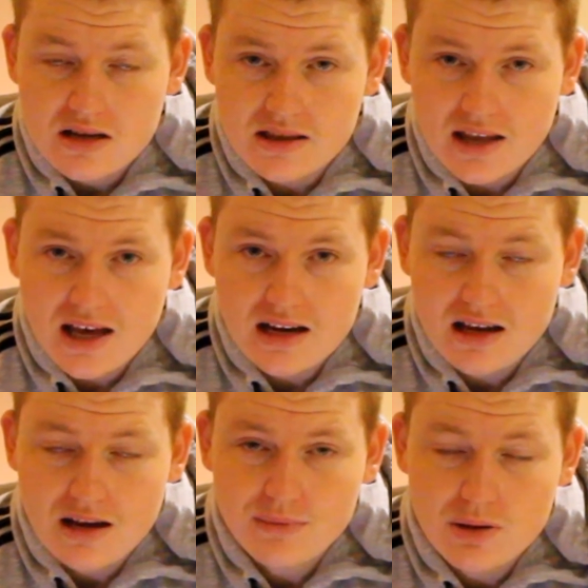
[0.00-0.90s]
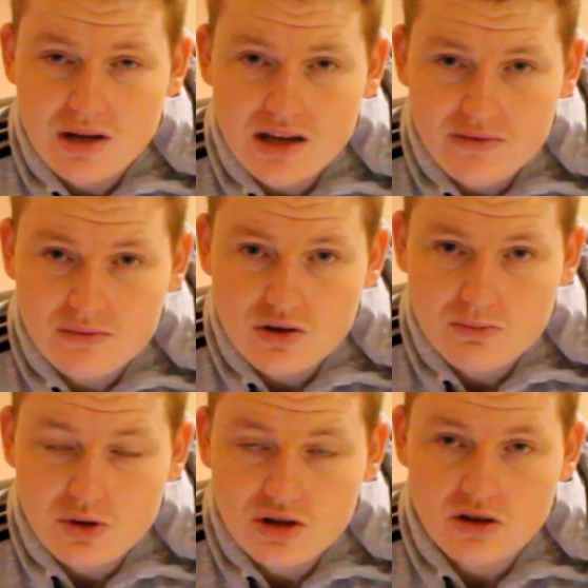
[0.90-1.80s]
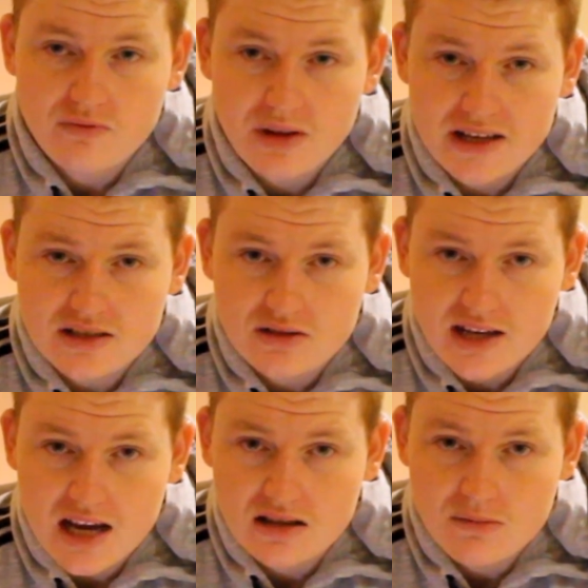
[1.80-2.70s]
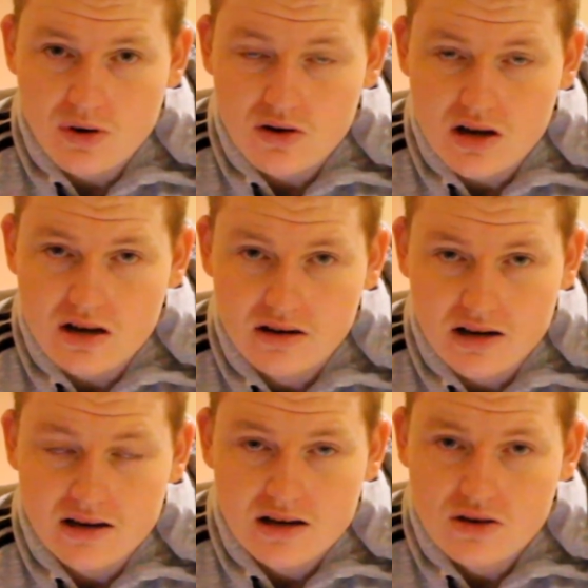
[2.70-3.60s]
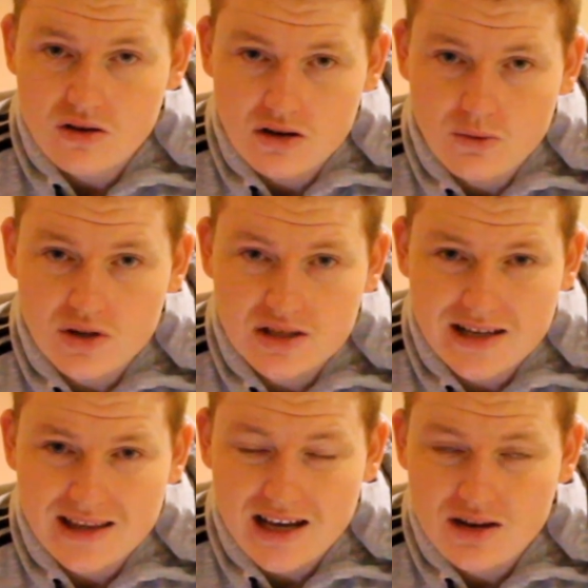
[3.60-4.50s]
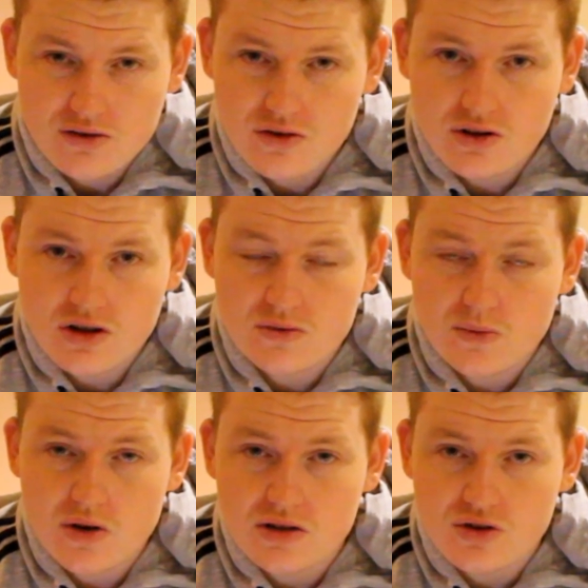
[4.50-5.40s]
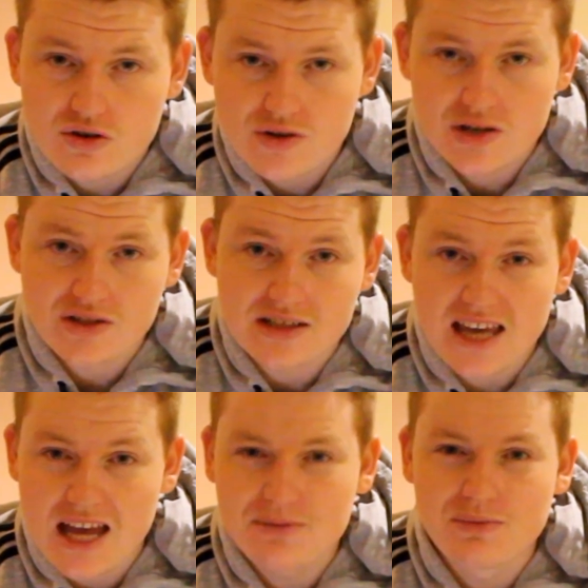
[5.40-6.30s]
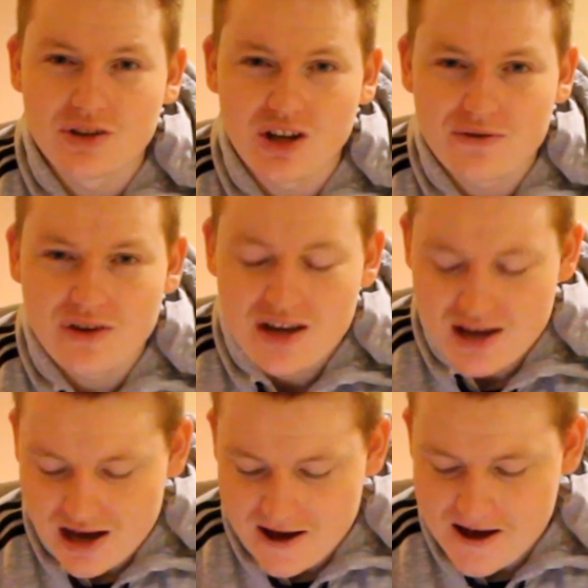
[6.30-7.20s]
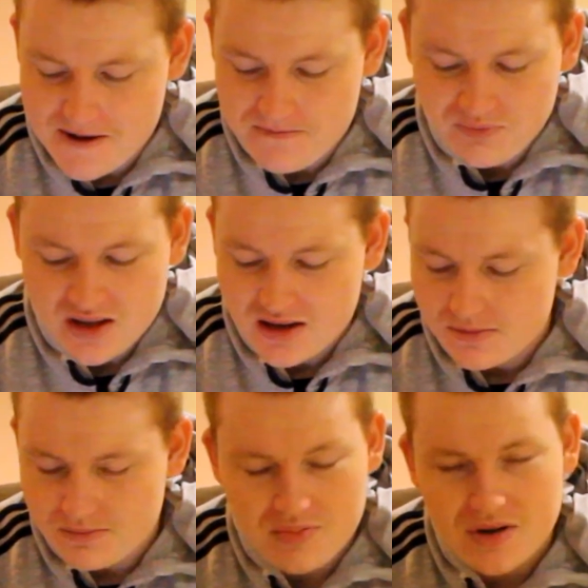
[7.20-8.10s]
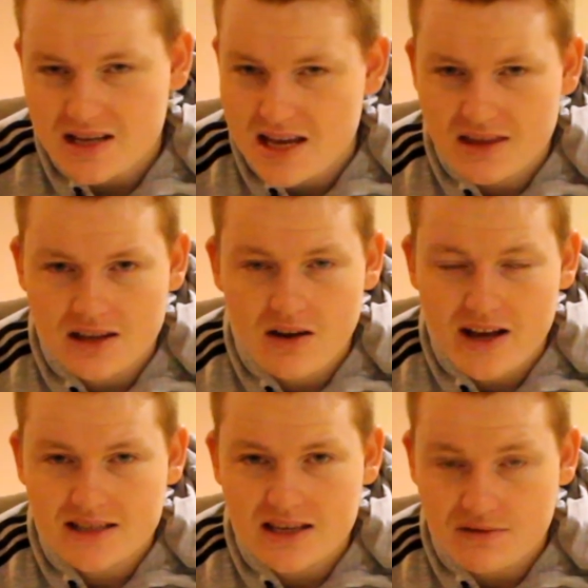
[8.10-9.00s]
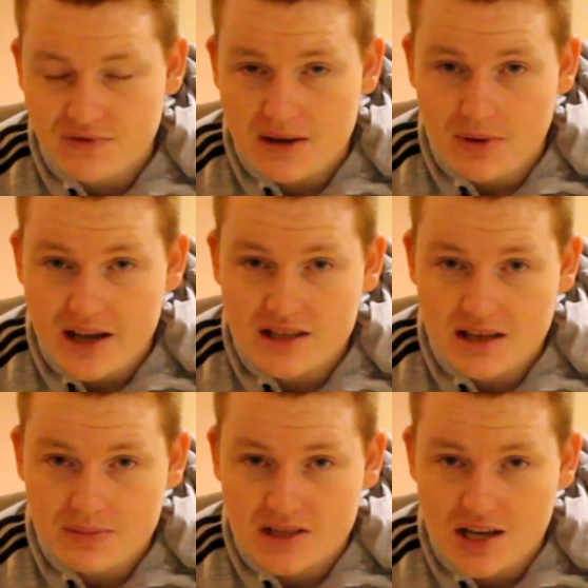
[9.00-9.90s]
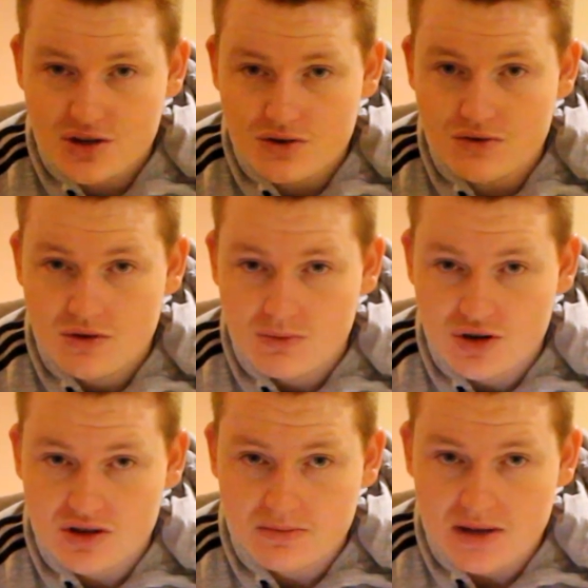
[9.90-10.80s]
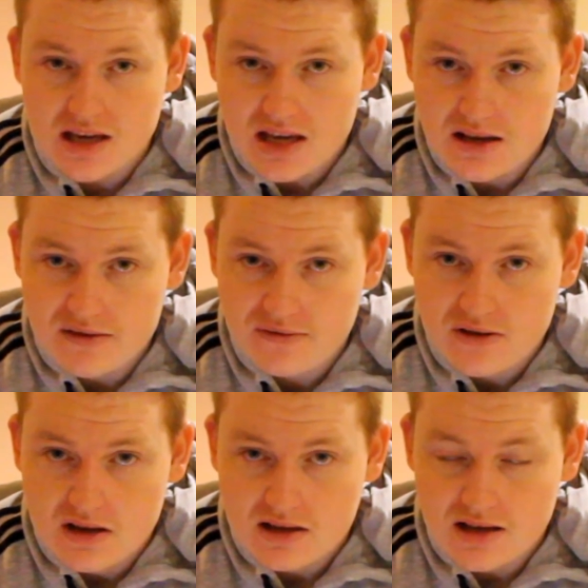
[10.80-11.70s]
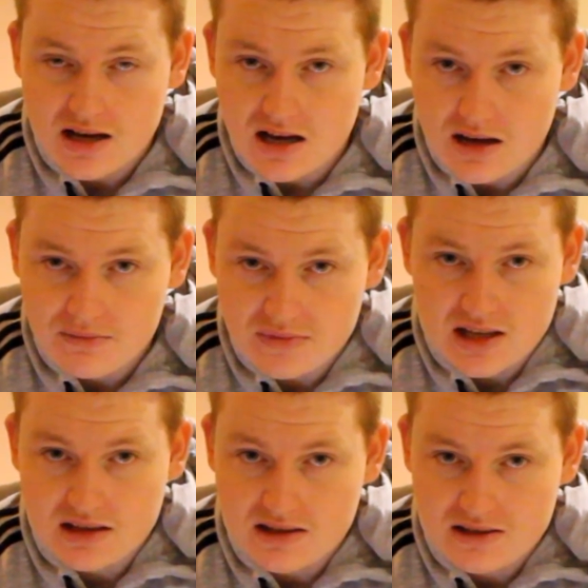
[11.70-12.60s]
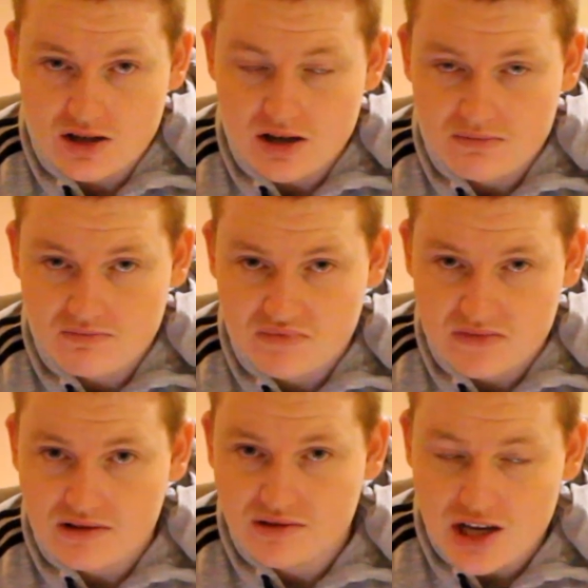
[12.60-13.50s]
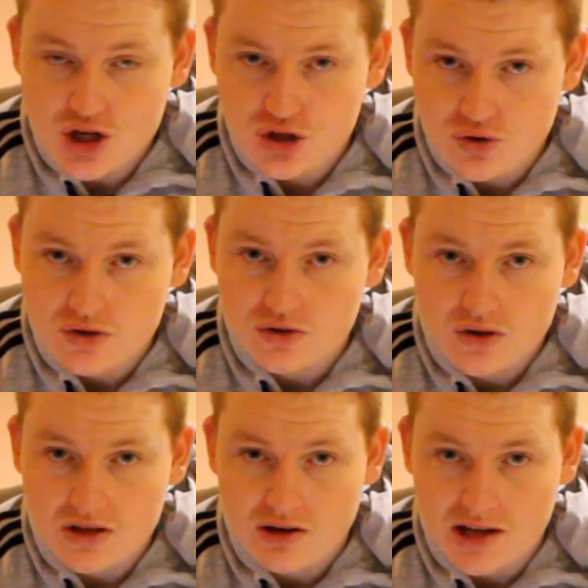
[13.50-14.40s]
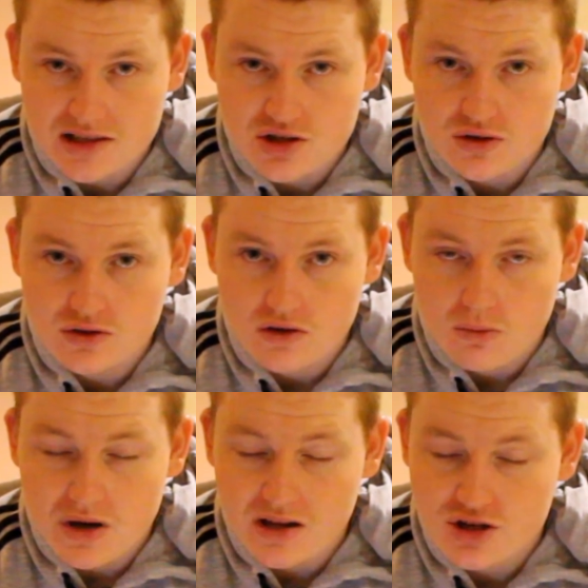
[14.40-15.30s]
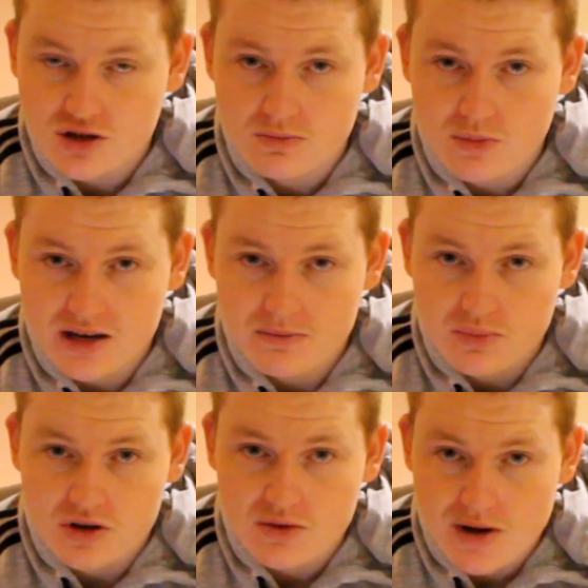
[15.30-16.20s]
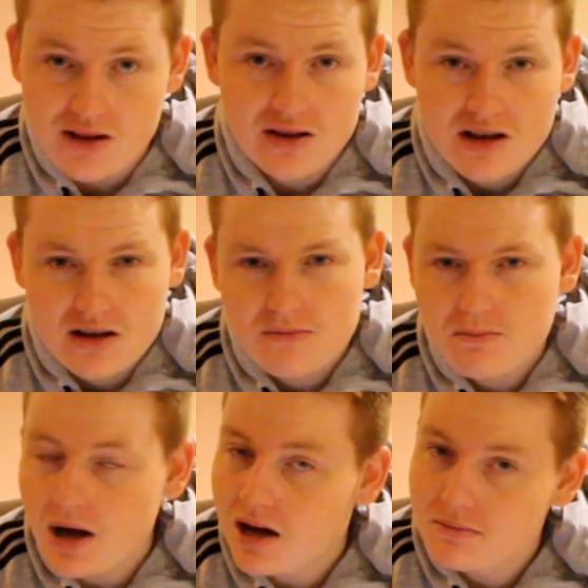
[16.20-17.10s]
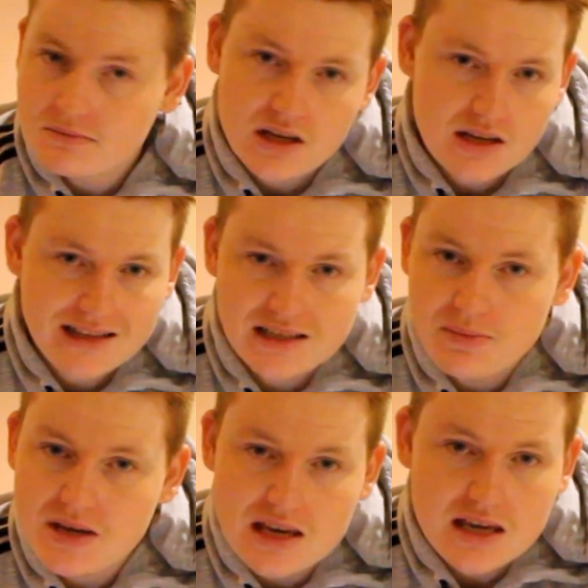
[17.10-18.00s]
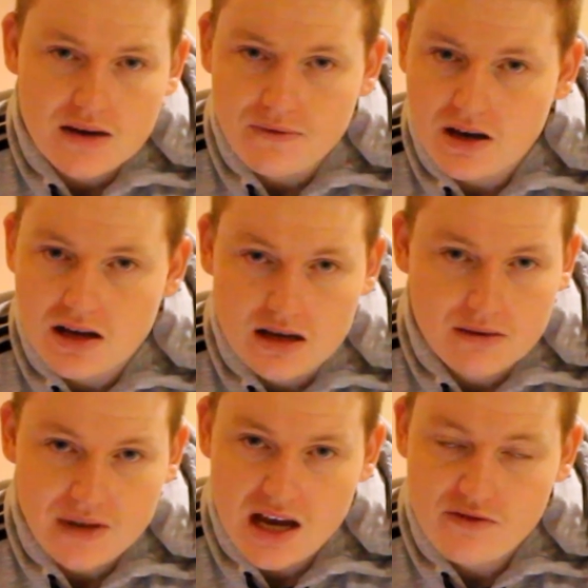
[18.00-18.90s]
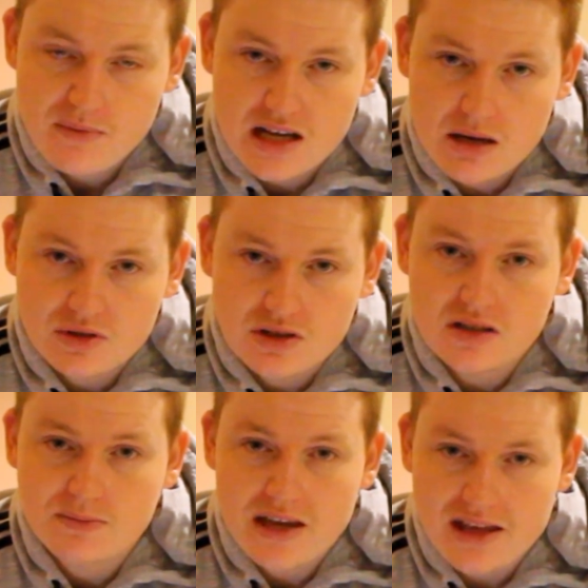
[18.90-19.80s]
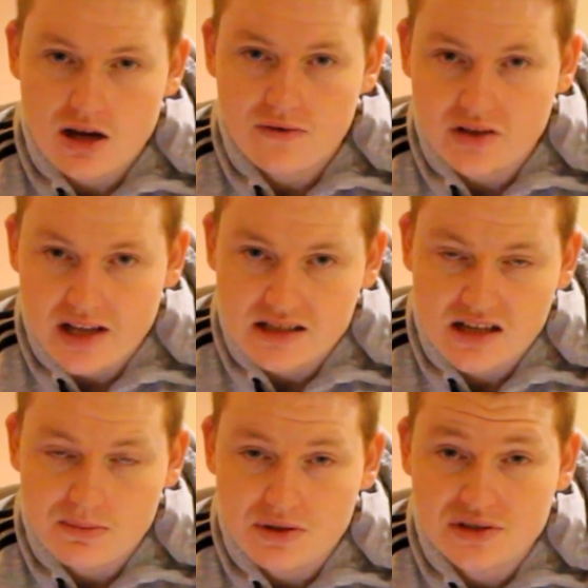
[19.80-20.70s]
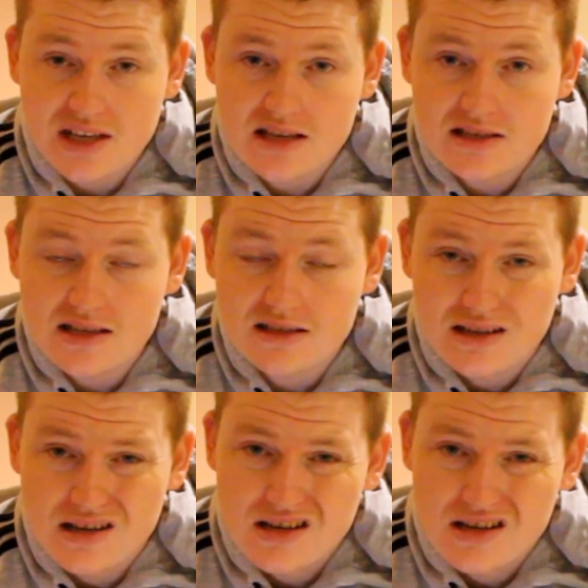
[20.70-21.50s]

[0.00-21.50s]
and that. Maybe even putting off players like Halen Ponga and Connor Watson and that. Who knows what Josh Reynolds is capable of. But yeah, the Knights, if they play to their potential, which is a big if, that they should do the Knights. They should do them well. They should win pretty well. But it's a big if. They haven't been able to display that over the last couple of seasons.